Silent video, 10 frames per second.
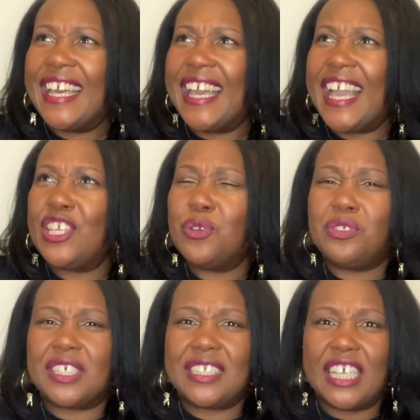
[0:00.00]
and you
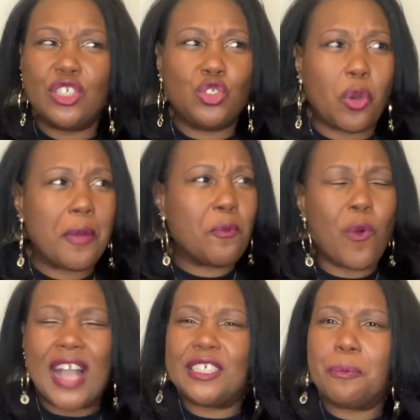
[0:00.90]
just enjoy
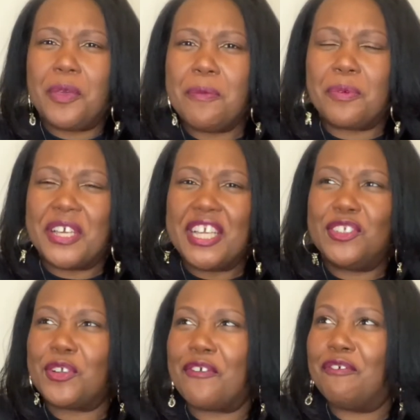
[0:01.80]
watching people eat
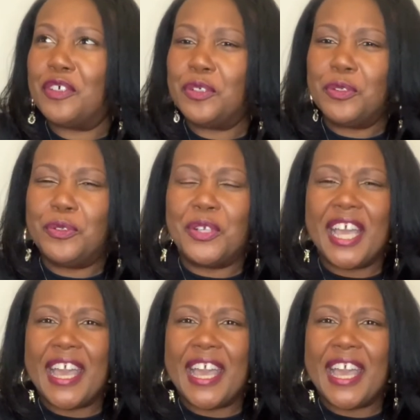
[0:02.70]
your food,